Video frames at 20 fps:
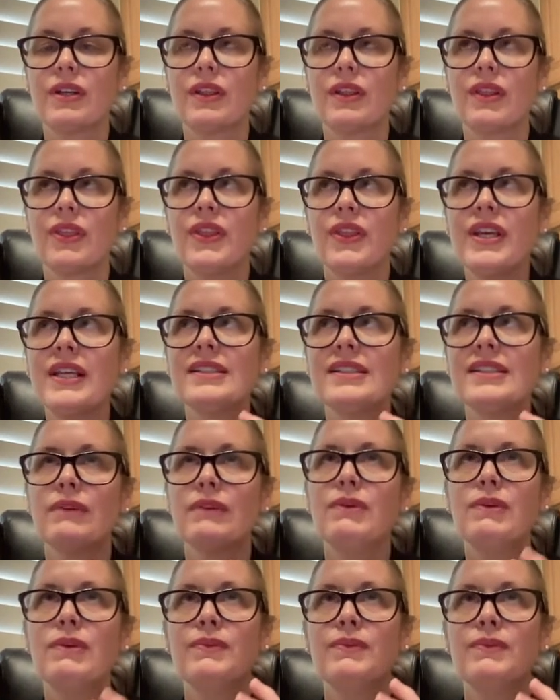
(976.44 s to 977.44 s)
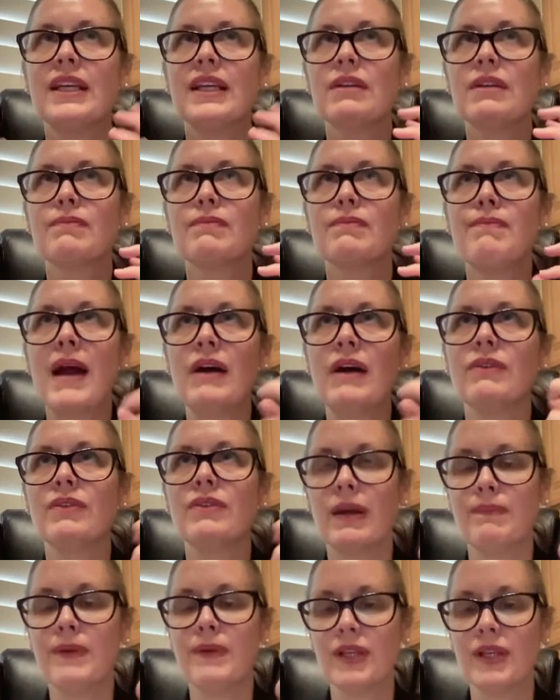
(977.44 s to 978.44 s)
things that we would get bound
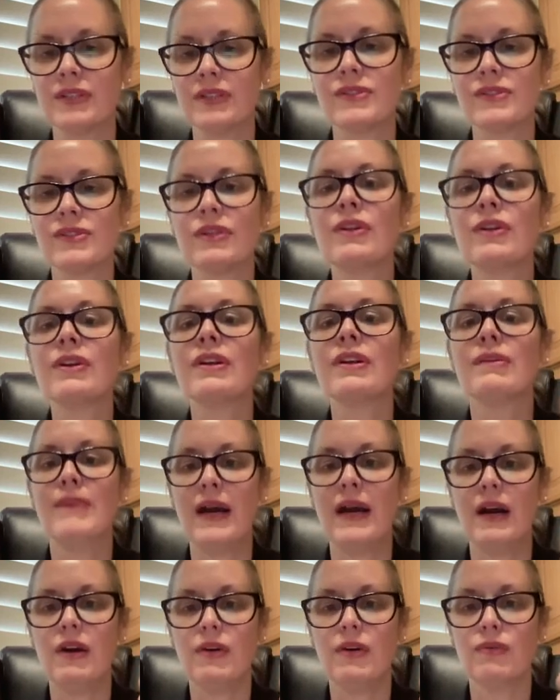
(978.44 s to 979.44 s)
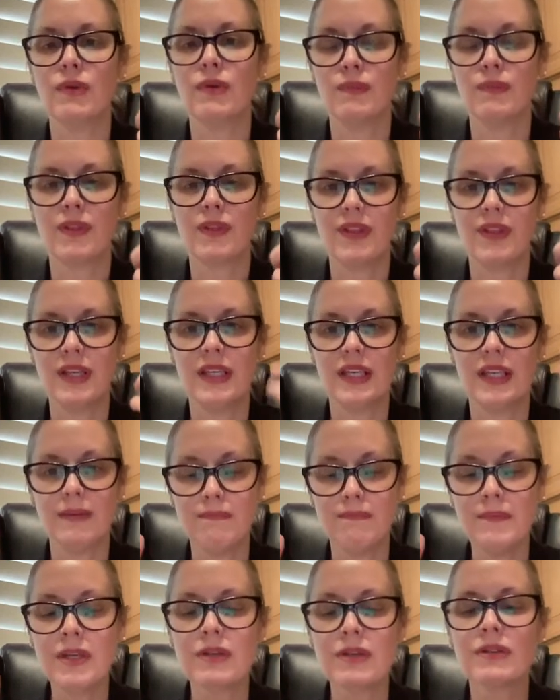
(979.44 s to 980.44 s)
up and concerned about when we're
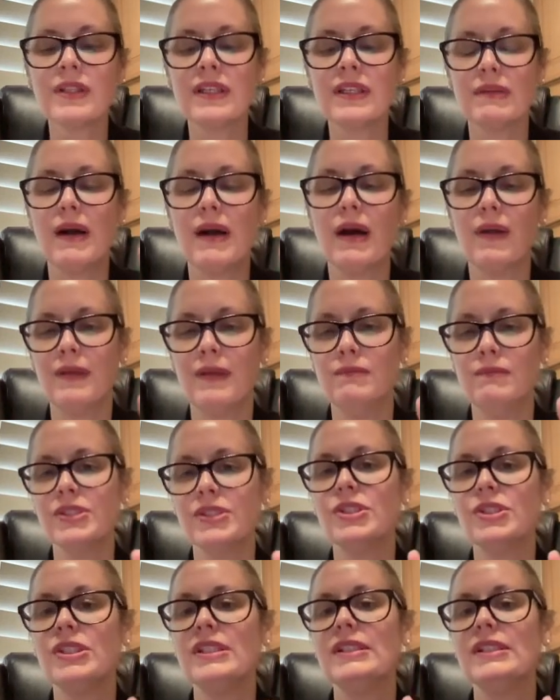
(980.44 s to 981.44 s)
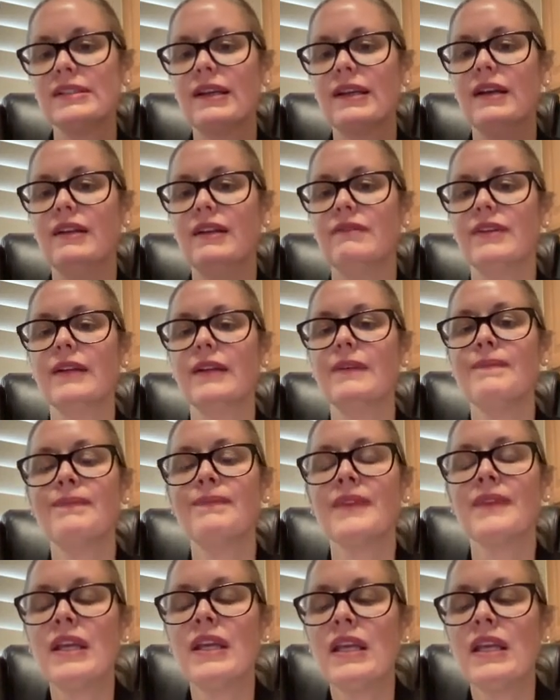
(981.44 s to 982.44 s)
thinking merely about the machine side of it.
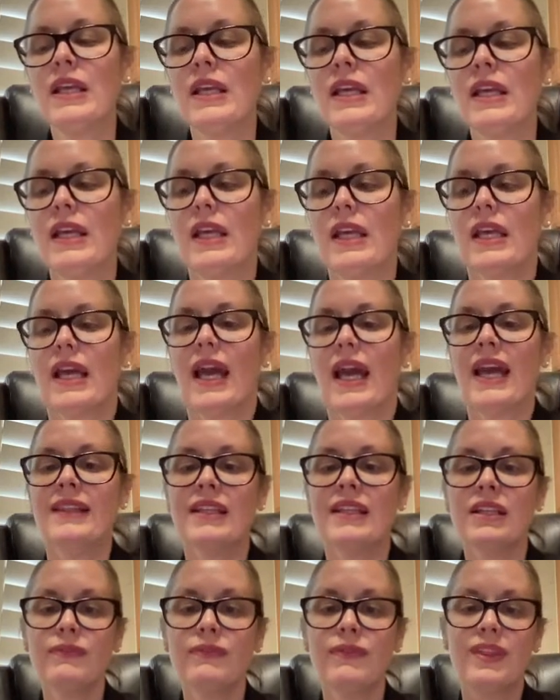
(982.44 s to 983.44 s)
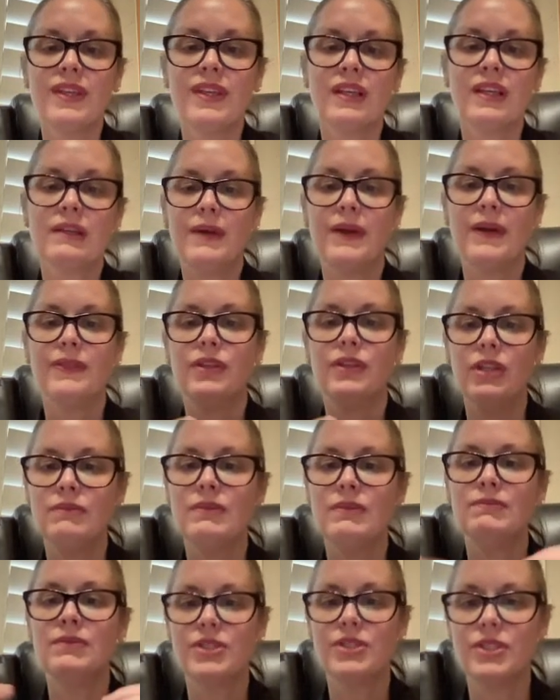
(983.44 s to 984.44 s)
And then if we think about the
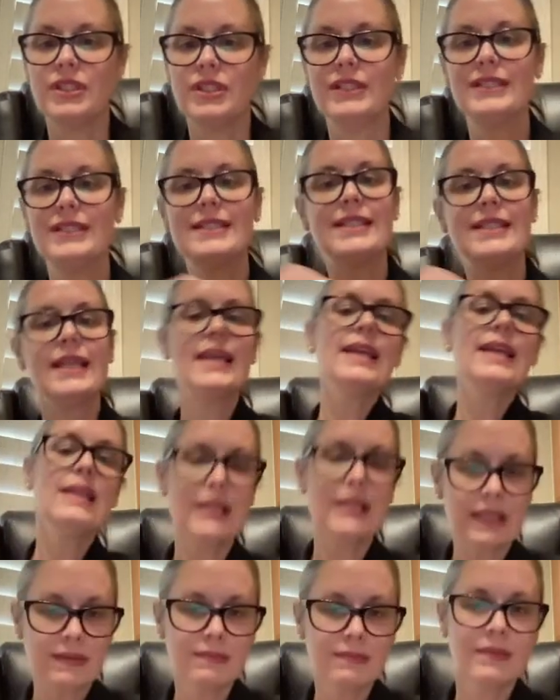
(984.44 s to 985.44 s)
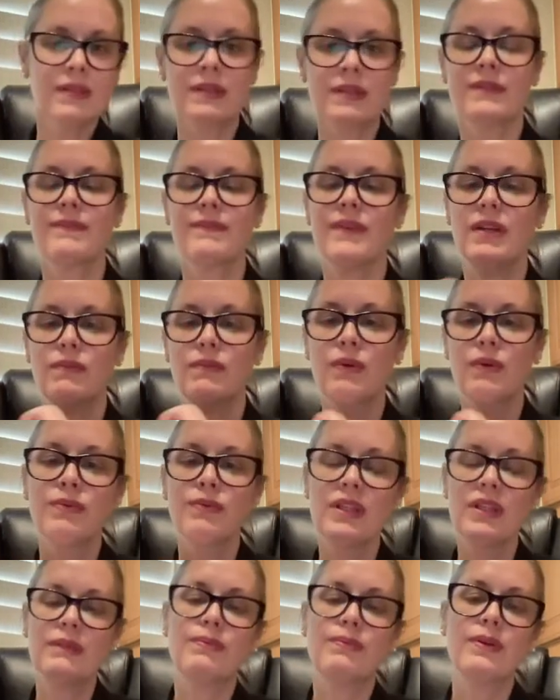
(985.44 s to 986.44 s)
human machine team, and we're
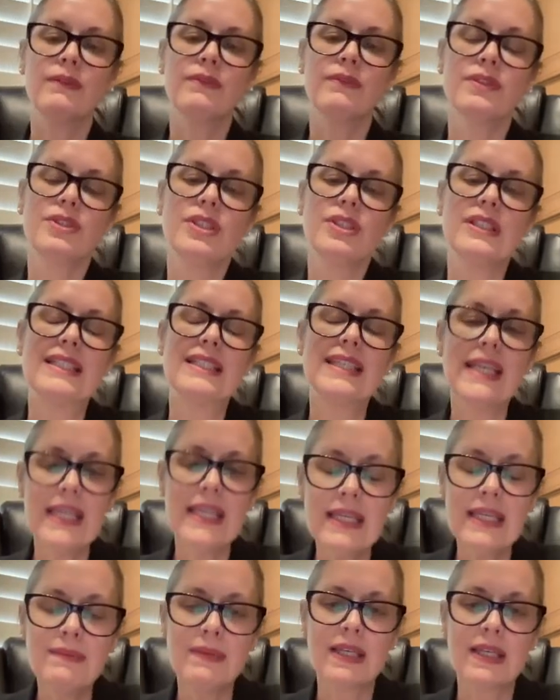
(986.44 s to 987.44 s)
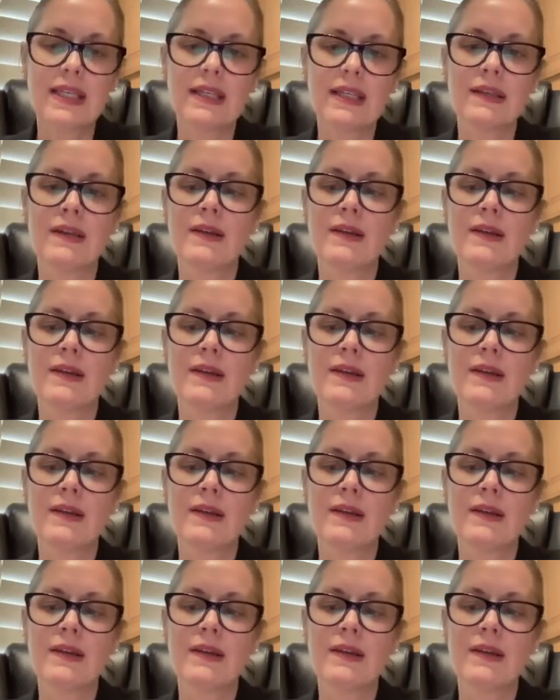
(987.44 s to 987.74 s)
really privileging teaming,